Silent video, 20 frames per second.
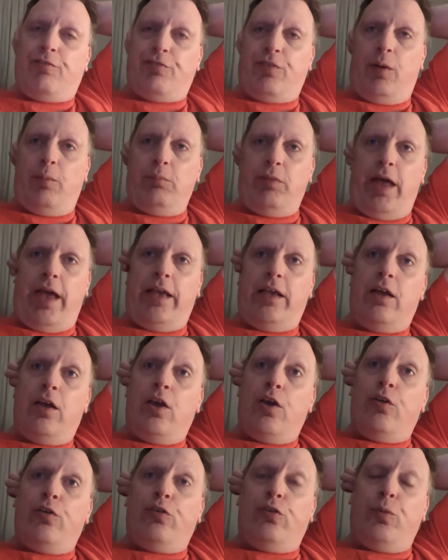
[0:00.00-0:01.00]
from like
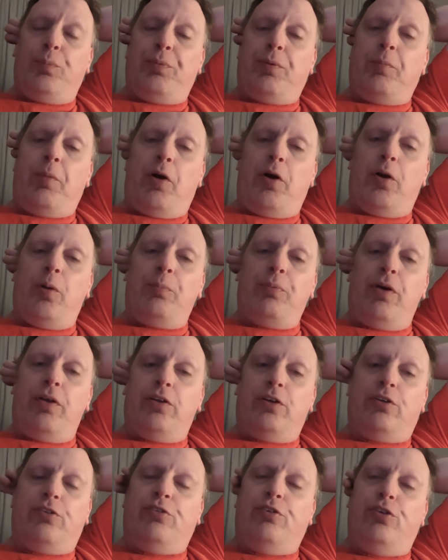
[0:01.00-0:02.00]
Super Mario
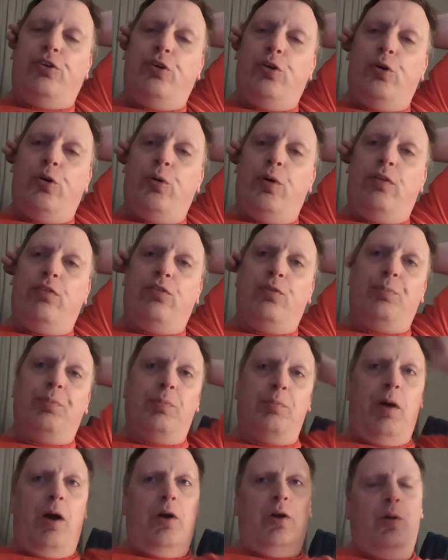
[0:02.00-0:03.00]
Brother 2 and
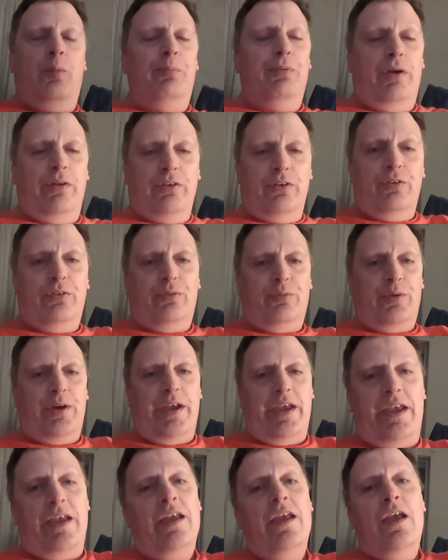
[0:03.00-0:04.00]
Super Mario Brother
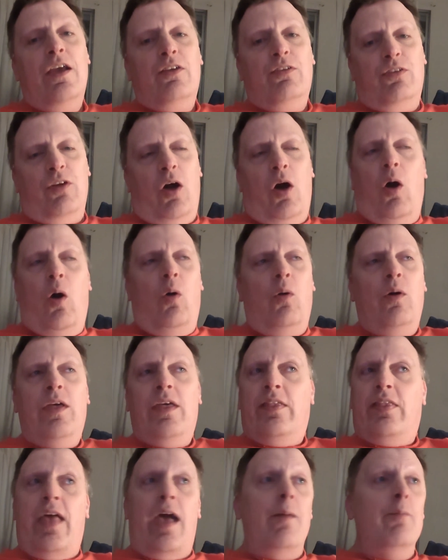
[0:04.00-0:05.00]
3. So
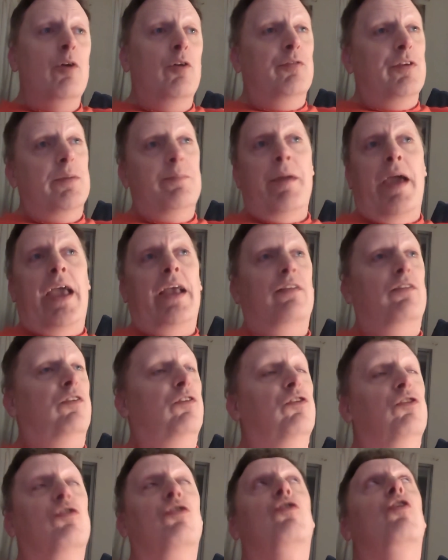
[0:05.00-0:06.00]
that movie made
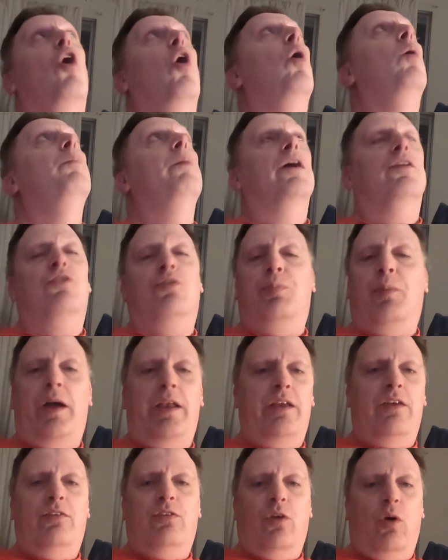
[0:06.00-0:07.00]
so much
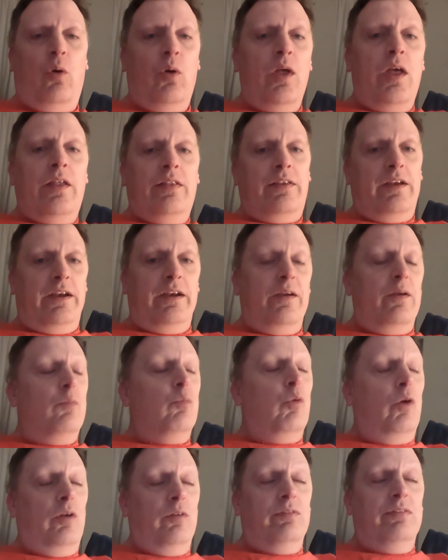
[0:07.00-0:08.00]
money. So they
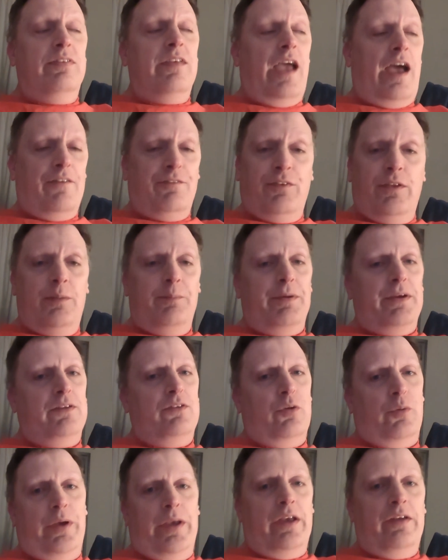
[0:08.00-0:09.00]
will definitely be
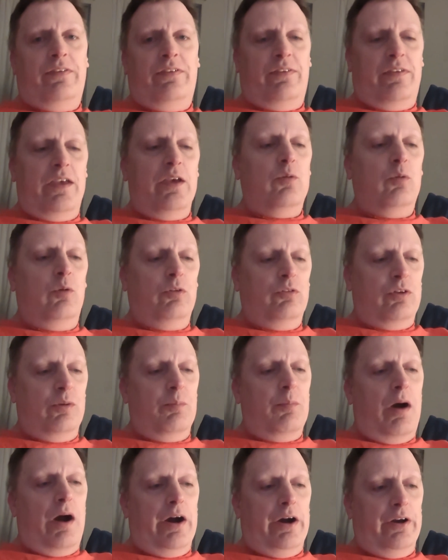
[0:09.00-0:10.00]
doing a sequel to
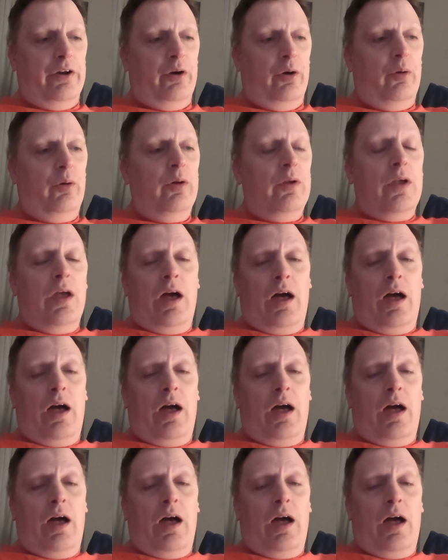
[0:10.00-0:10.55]
Mario,